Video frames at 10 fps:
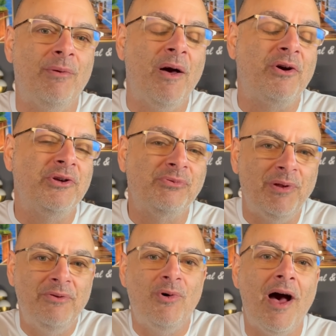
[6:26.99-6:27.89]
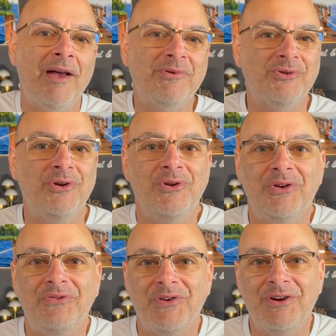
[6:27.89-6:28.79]
I'm not going to explain why. I'm sure you
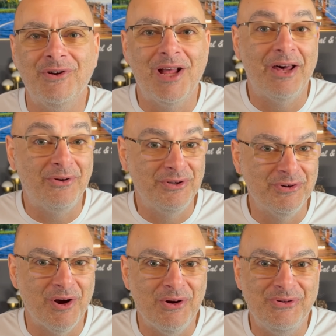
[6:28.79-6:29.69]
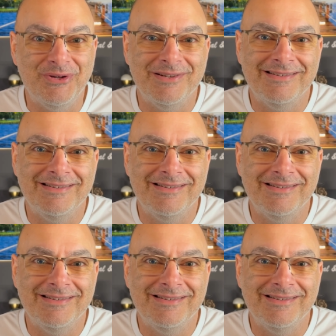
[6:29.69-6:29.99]
can figure it out on your own.